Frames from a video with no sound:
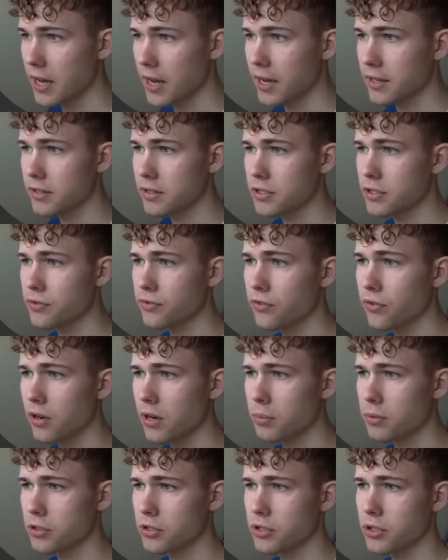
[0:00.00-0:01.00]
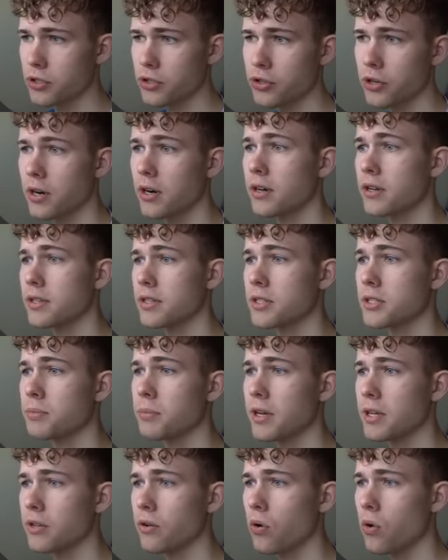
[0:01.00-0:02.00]
And this is fully procedural, it is
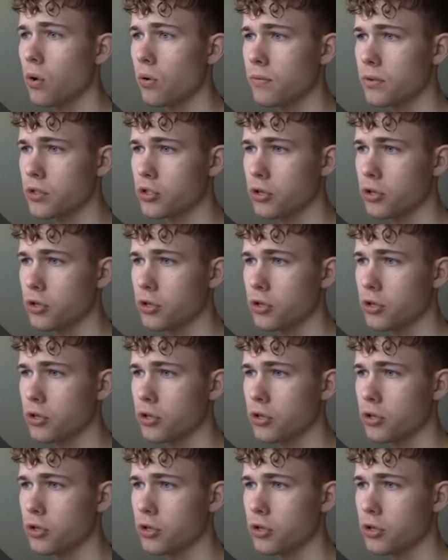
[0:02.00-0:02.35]
made all with